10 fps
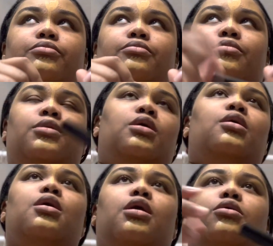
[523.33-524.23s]
I
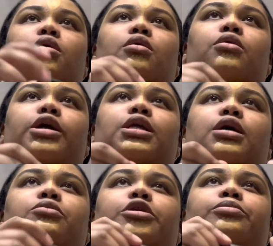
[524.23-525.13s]
don't know. I think
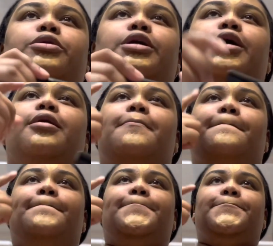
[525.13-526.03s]
I want to put
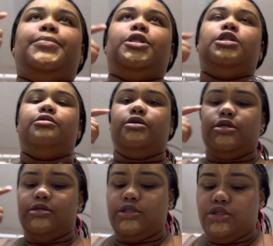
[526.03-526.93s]
the,
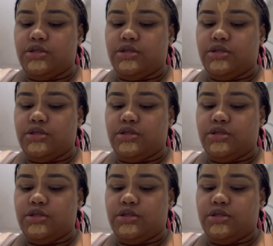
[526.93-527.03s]
the